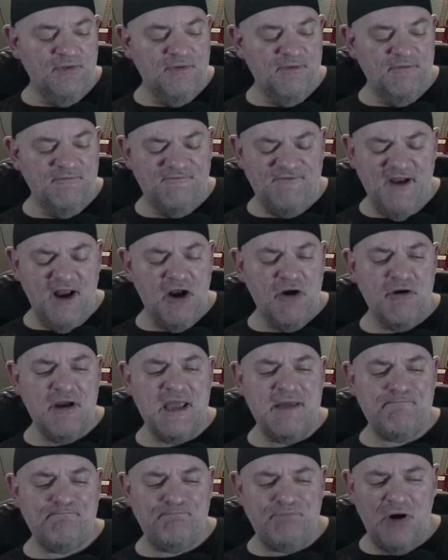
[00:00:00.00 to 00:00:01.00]

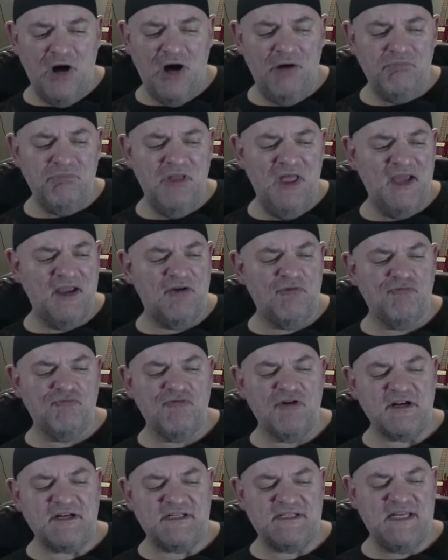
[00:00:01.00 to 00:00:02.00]
Very public,
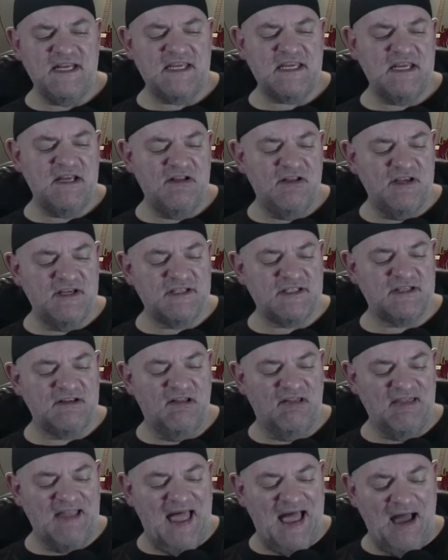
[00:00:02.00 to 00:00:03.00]
ridiculous,
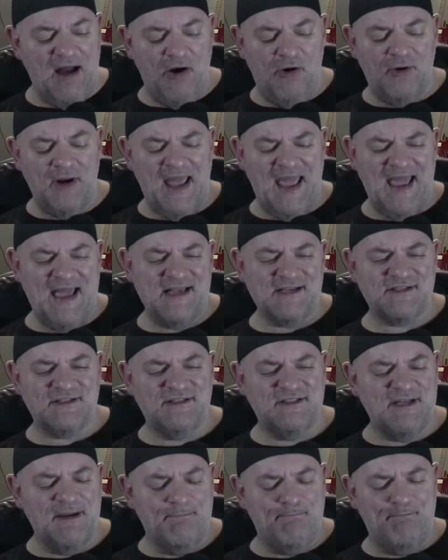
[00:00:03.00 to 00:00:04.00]
loud-ass
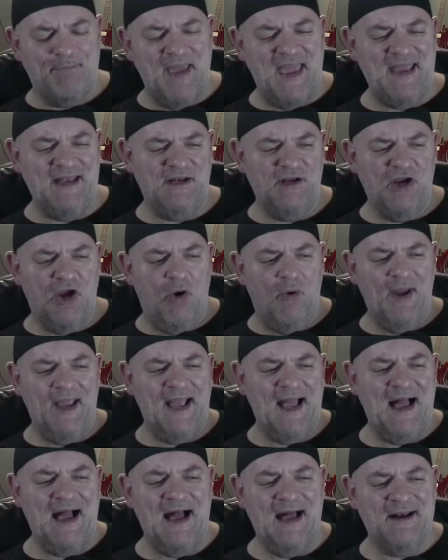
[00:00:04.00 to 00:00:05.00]
debate
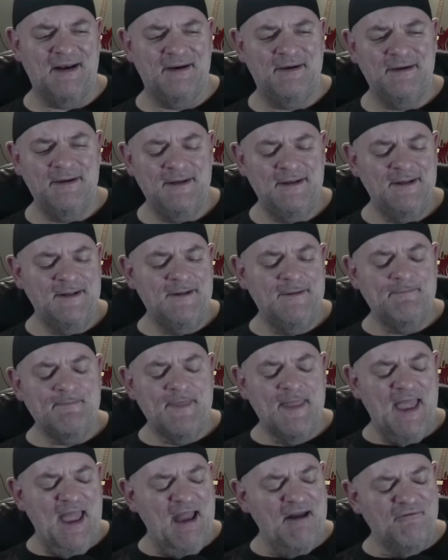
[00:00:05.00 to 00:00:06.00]
going on.
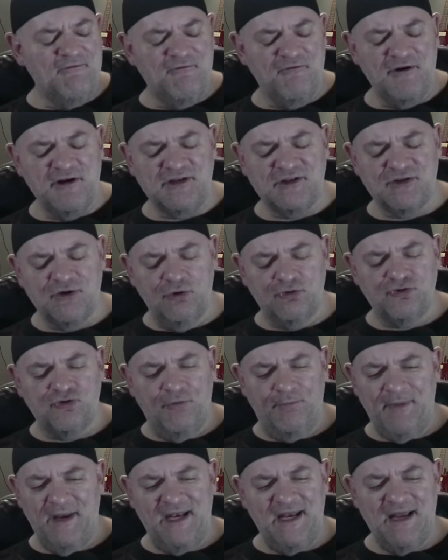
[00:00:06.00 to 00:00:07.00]
Every social
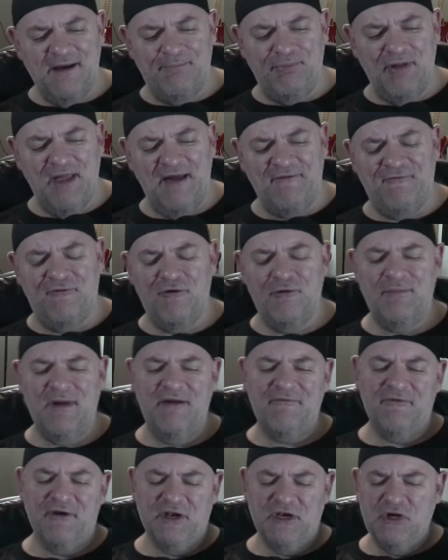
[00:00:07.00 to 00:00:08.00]
media platform,
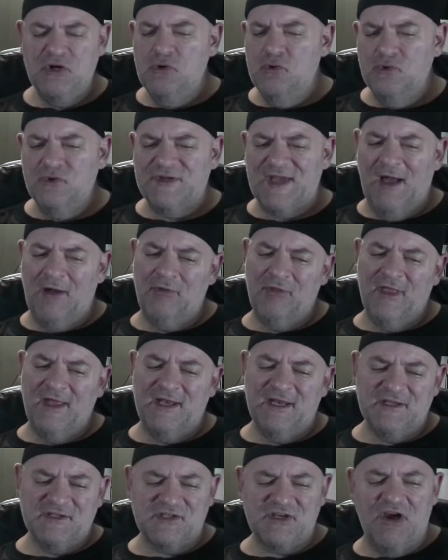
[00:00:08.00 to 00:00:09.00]
every news
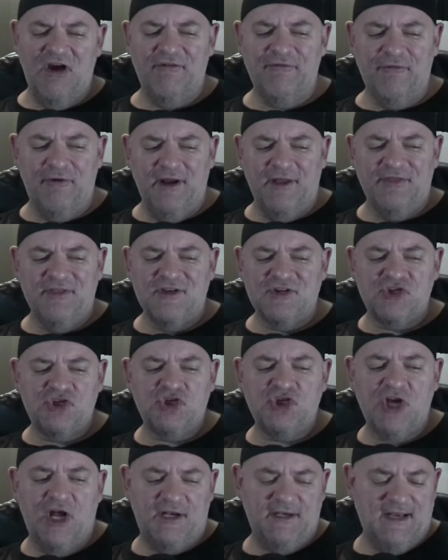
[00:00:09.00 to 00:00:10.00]
outlet is covering this
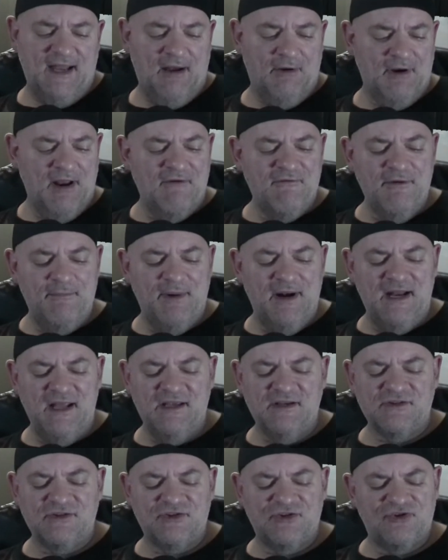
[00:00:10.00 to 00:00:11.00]
shutdown. Everybody
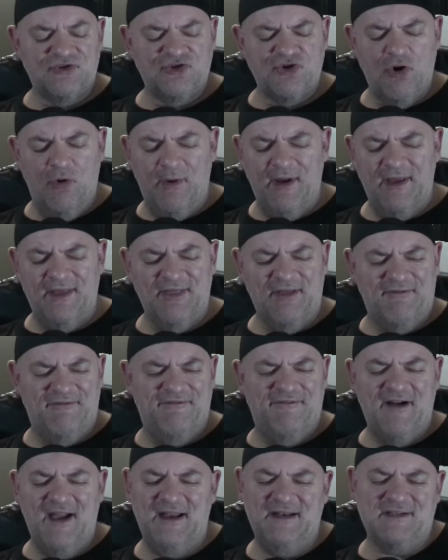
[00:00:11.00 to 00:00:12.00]
is showing the
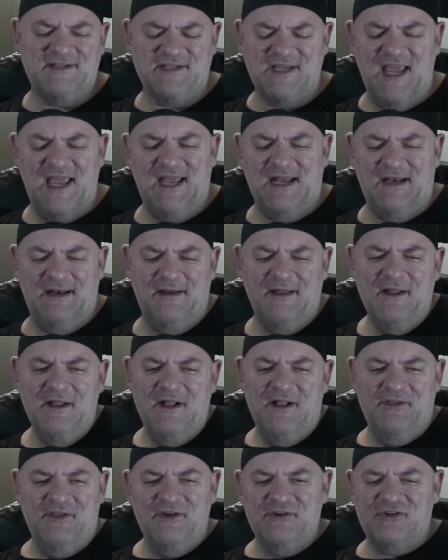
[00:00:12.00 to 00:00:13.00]
fight, saying
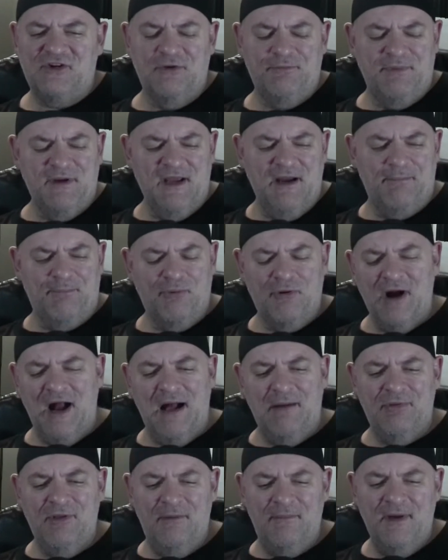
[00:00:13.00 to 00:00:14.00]
this could be a
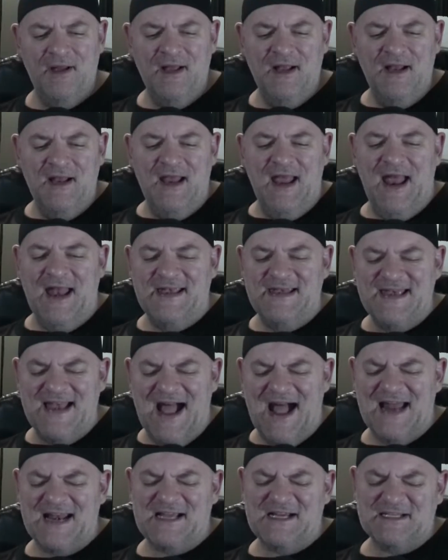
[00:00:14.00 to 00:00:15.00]
problem. And
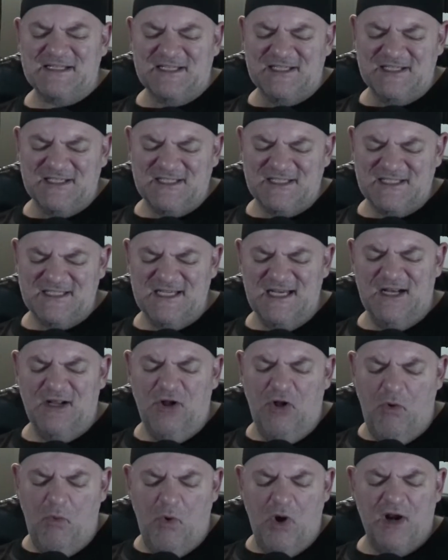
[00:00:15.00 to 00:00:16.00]
not a
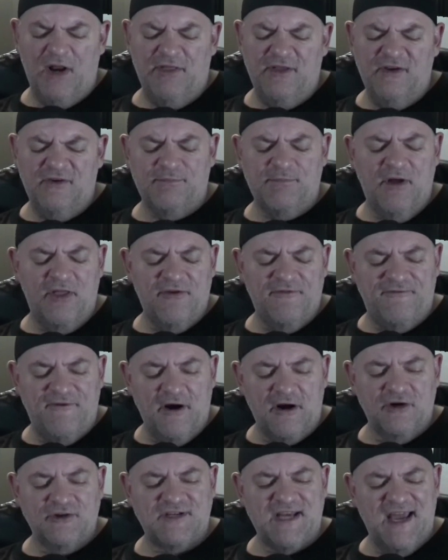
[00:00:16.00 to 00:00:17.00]
single one of these
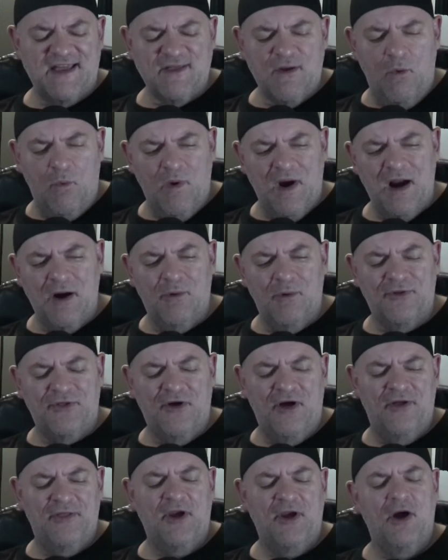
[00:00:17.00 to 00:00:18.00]
motherfuckers had the
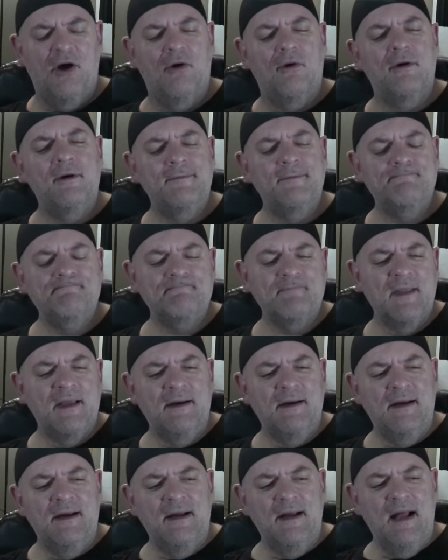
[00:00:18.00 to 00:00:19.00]
wherewithal to go,
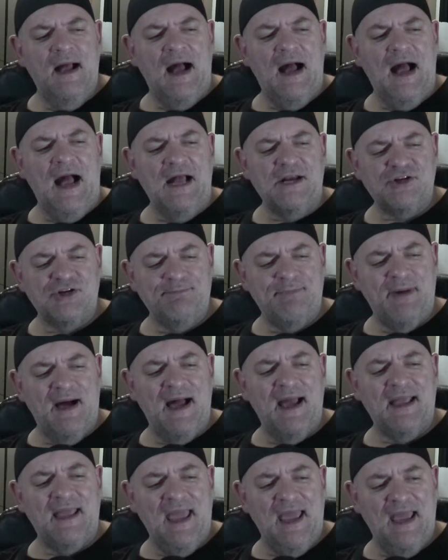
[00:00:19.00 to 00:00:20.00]
I should
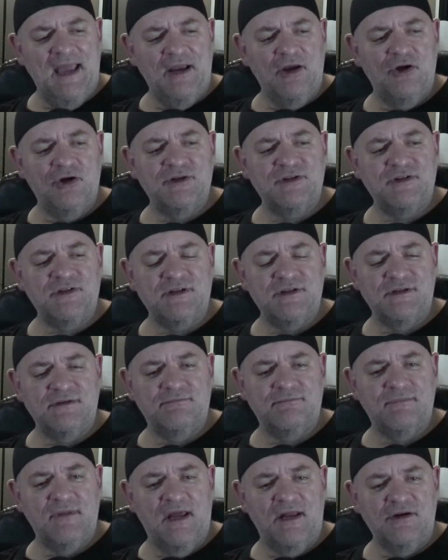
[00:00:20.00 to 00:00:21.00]
buy canned goods
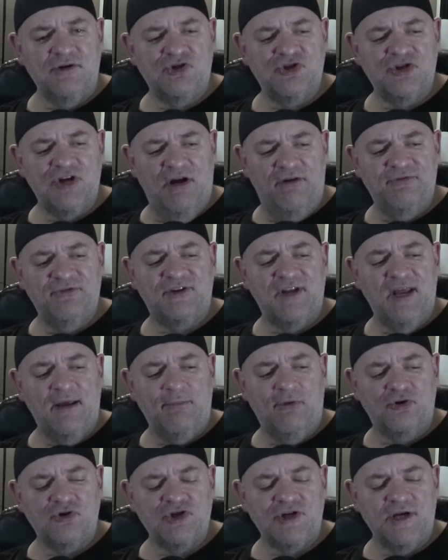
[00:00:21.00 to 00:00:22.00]
and
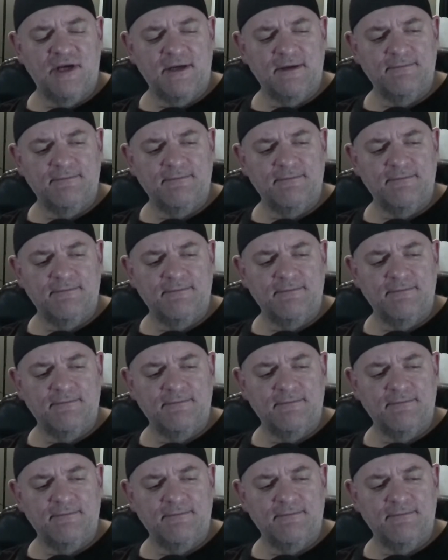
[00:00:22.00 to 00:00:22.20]
shelf-stable shit.